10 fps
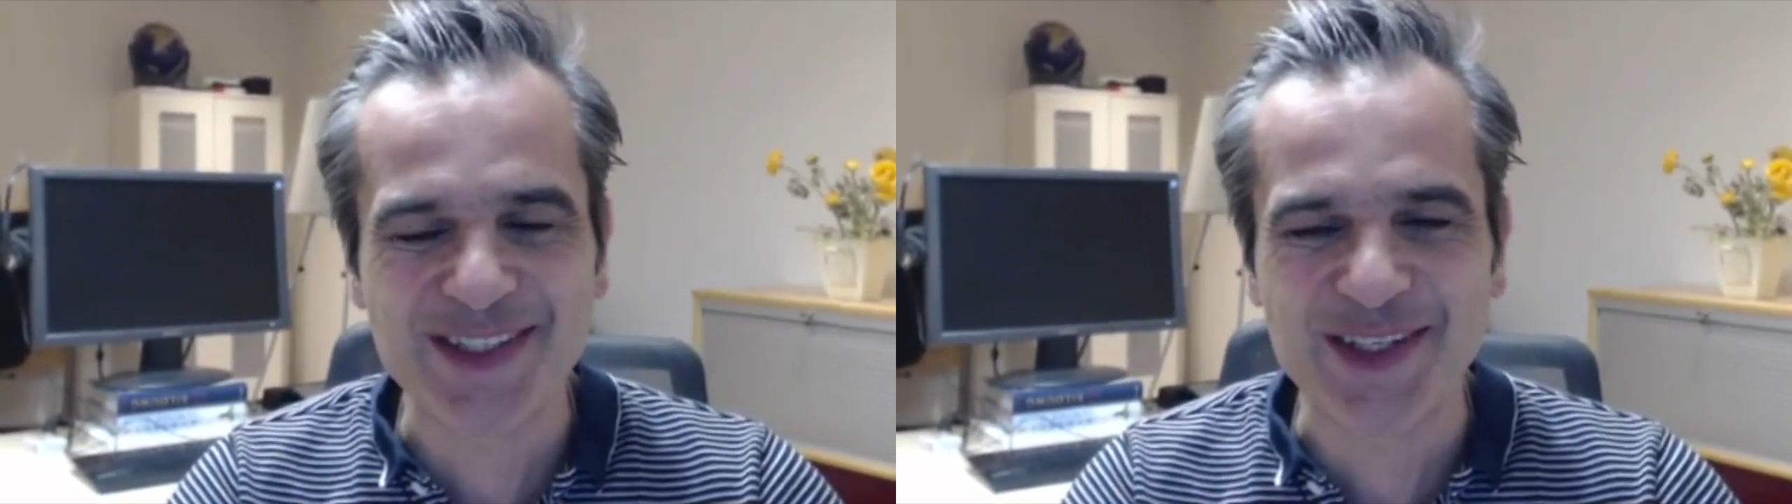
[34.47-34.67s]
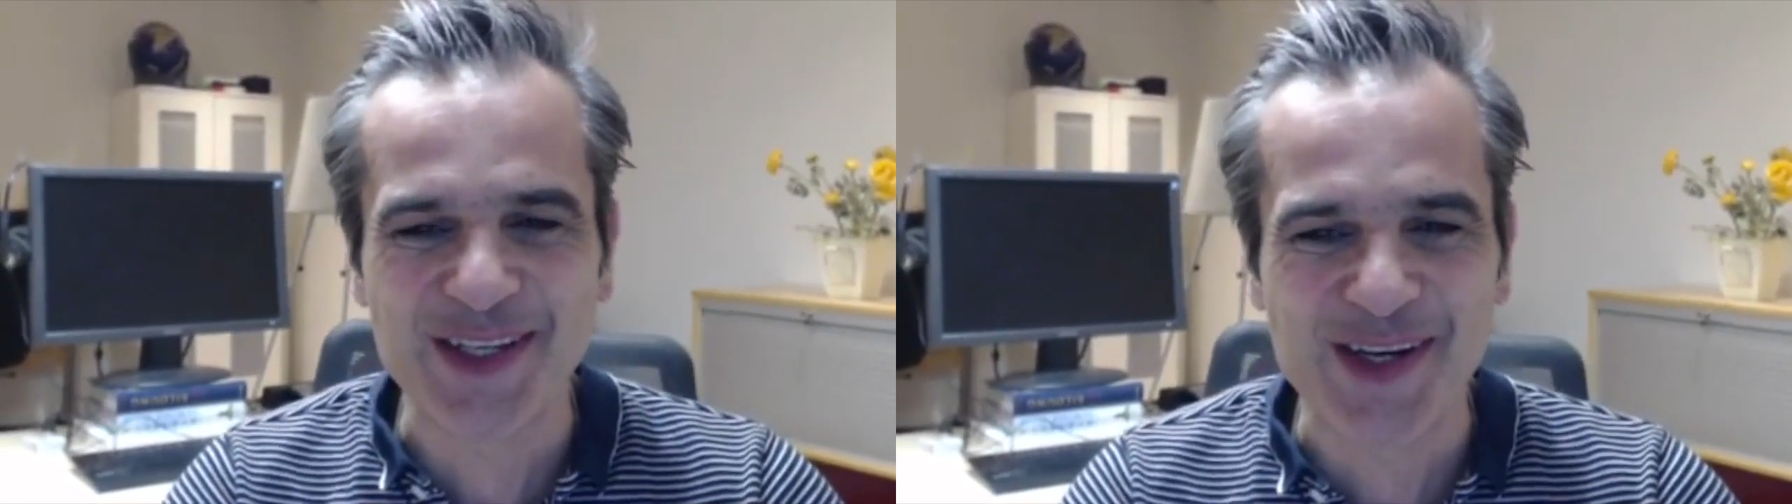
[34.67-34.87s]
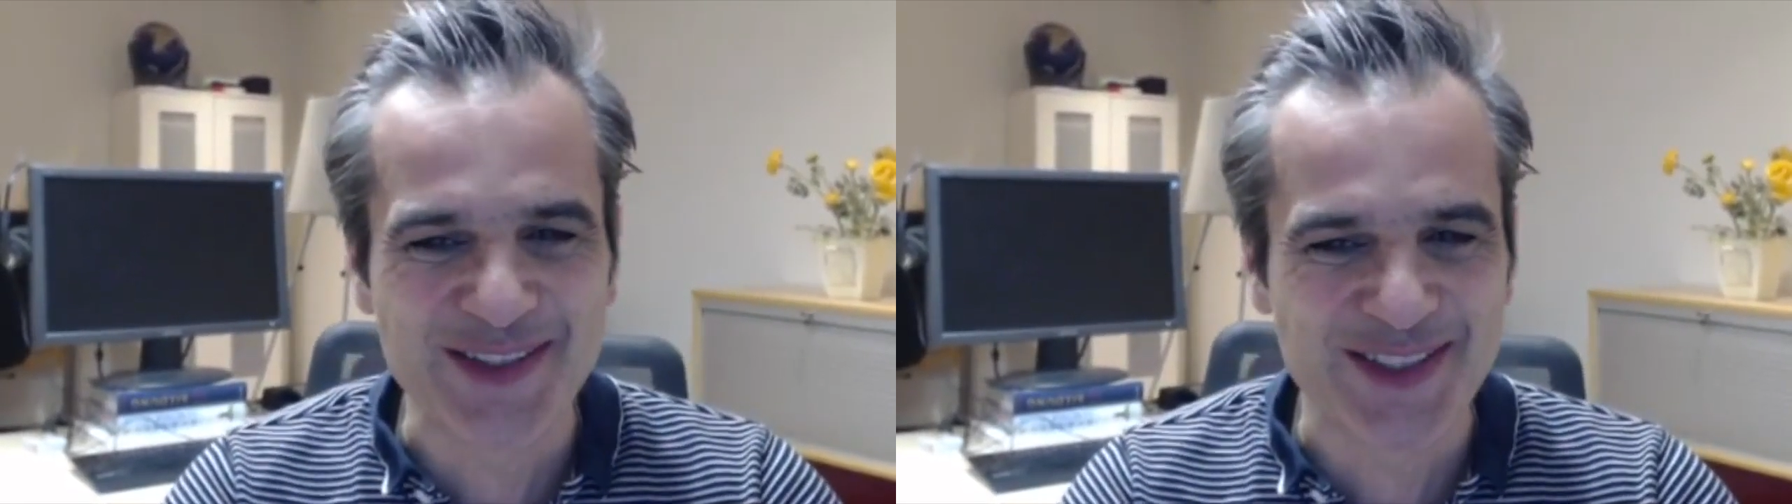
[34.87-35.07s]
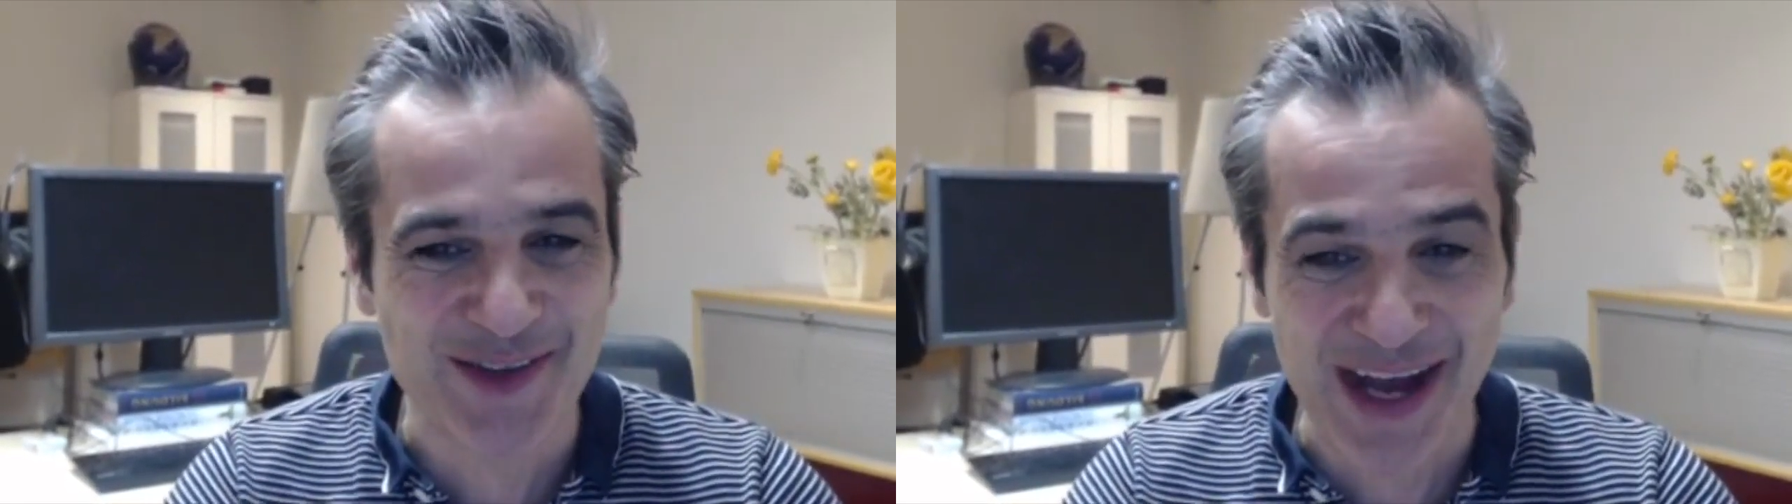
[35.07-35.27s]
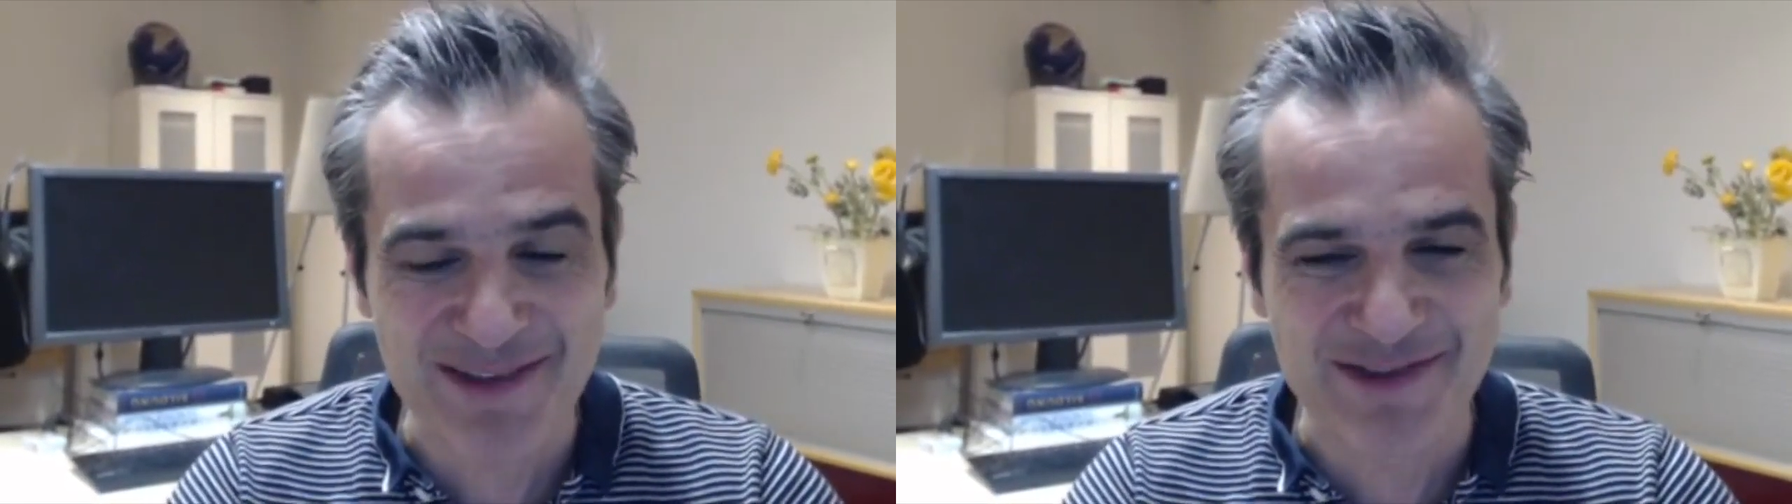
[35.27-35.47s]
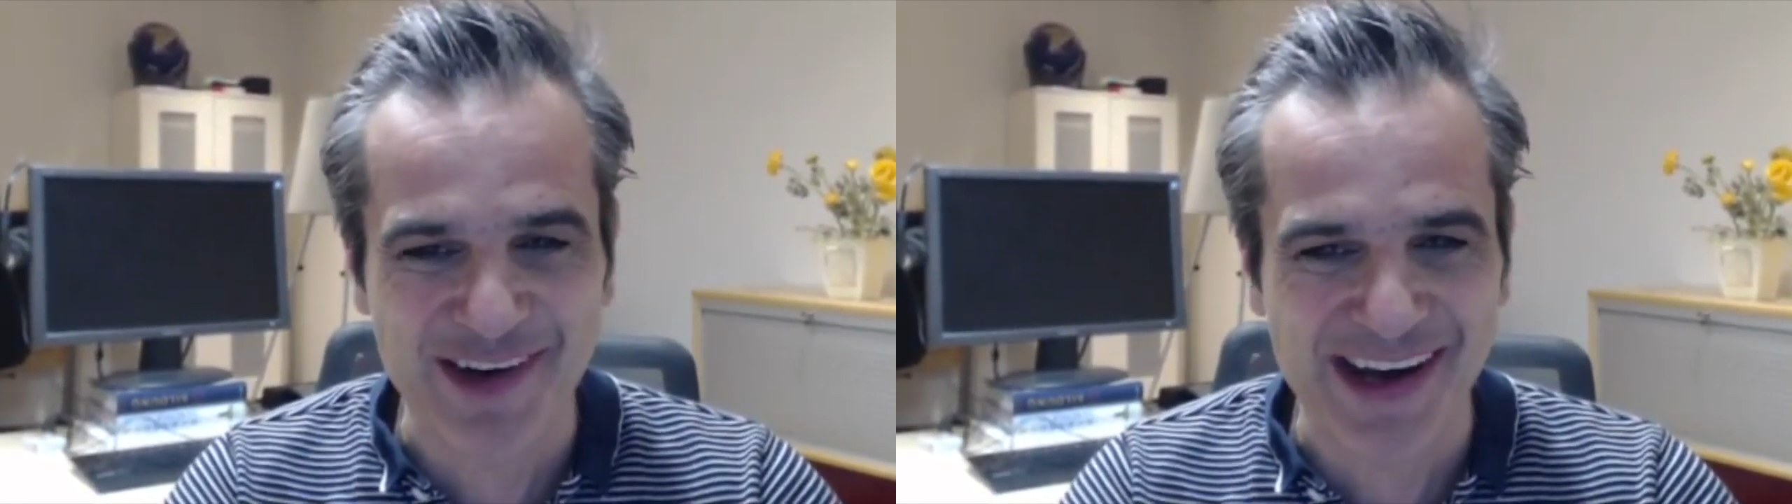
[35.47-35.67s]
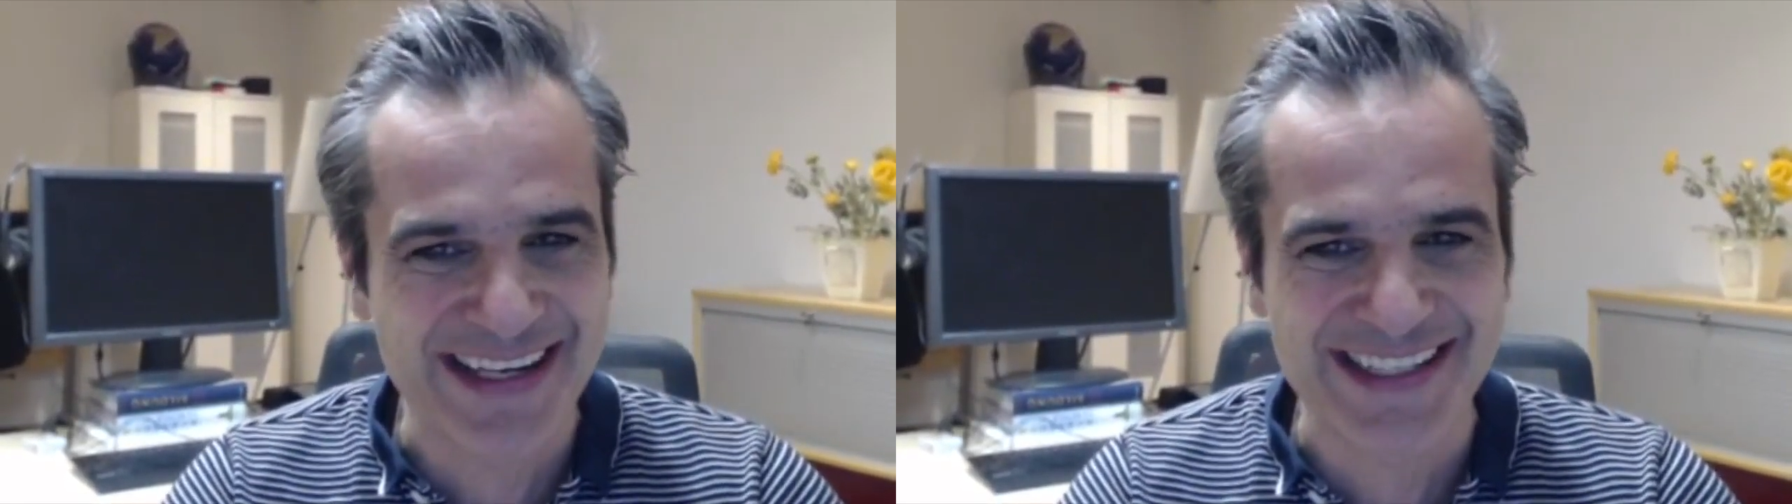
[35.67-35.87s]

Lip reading: Cologne, so I'm fine.